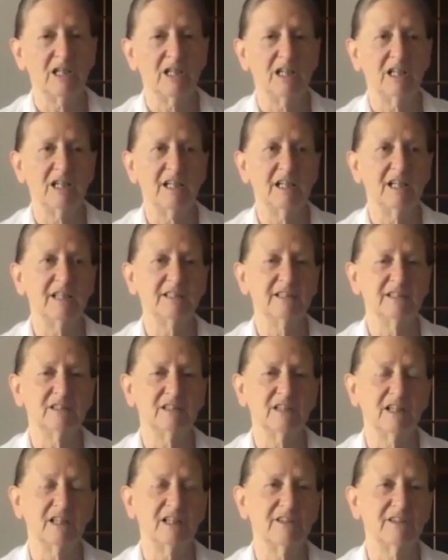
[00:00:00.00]
And
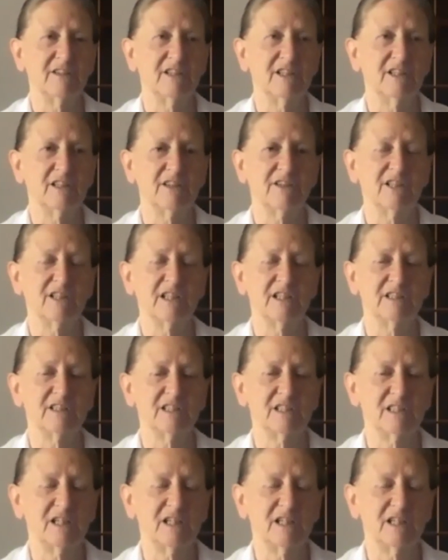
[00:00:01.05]
I think that,